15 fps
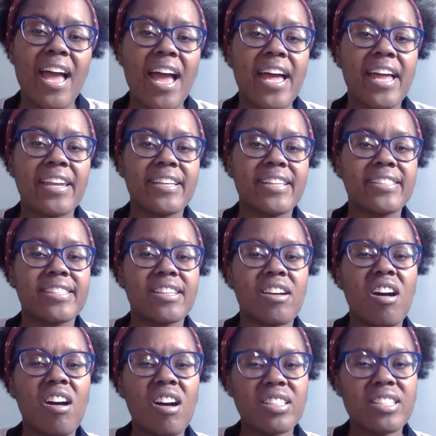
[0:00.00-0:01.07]
and it's
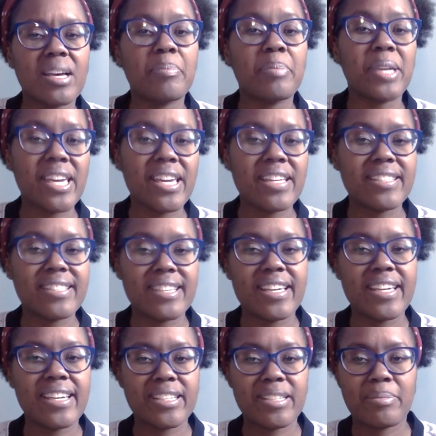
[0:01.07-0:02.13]
called a
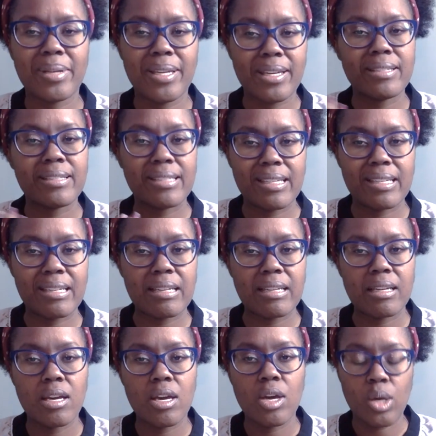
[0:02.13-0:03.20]
PC to
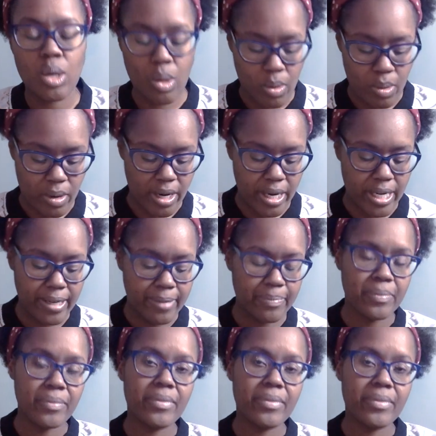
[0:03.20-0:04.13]
PC cord.